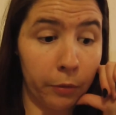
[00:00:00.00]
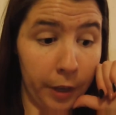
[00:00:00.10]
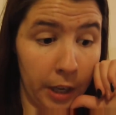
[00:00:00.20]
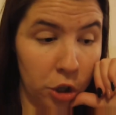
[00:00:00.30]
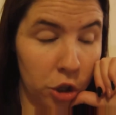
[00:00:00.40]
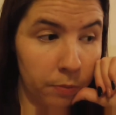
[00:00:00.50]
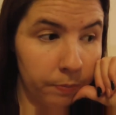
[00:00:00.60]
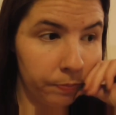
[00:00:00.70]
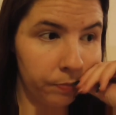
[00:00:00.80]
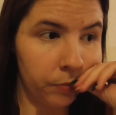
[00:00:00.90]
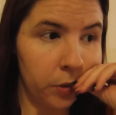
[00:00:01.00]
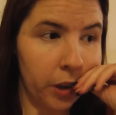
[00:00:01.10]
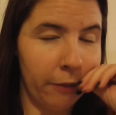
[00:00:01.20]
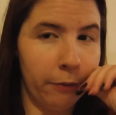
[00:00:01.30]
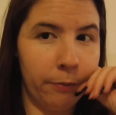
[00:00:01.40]
finished. So
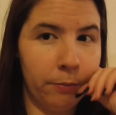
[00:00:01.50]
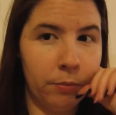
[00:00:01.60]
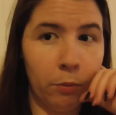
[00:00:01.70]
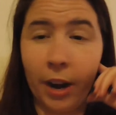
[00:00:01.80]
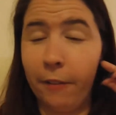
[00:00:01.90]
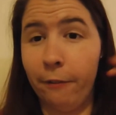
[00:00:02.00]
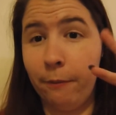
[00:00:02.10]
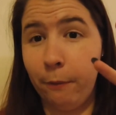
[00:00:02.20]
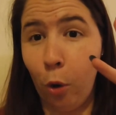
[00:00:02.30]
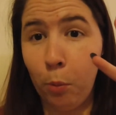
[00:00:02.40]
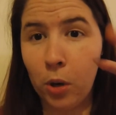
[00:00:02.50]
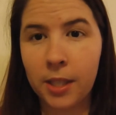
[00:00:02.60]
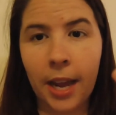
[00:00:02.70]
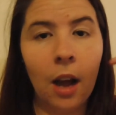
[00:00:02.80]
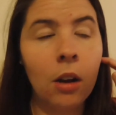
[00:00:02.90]
I've read 4
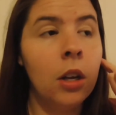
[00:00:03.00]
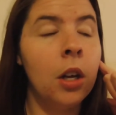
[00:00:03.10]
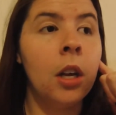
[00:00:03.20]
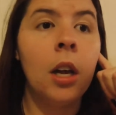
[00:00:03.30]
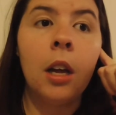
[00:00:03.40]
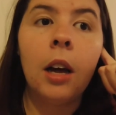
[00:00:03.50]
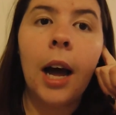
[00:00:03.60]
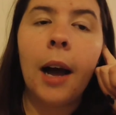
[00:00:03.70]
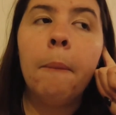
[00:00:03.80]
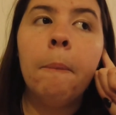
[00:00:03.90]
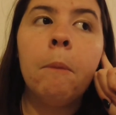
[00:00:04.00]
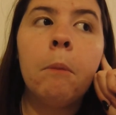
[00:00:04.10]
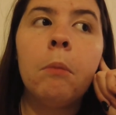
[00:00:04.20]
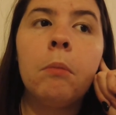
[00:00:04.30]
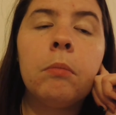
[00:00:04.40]
books now. I've